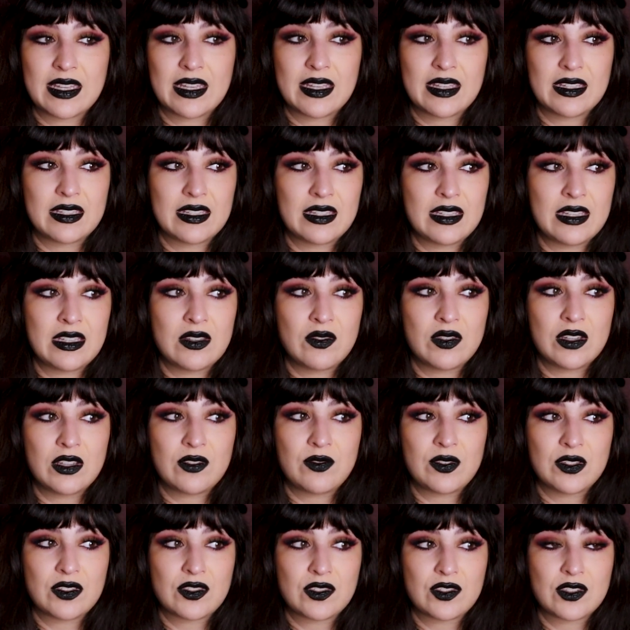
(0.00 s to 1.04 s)
thing, even
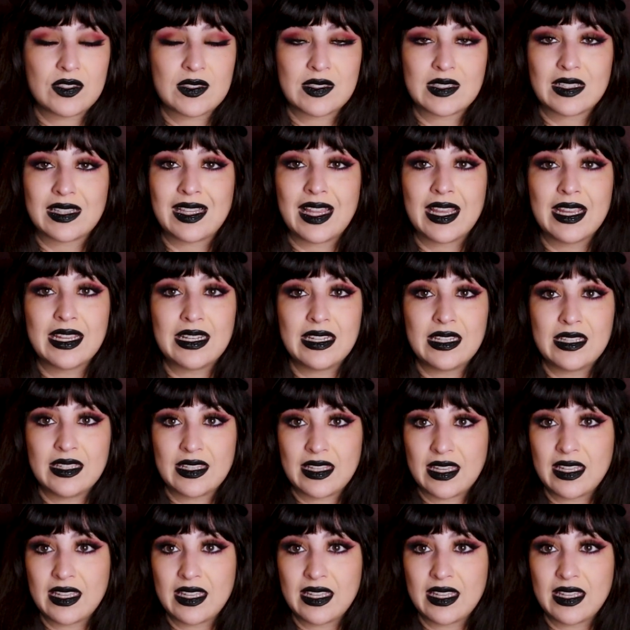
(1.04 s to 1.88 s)
if it's just lighting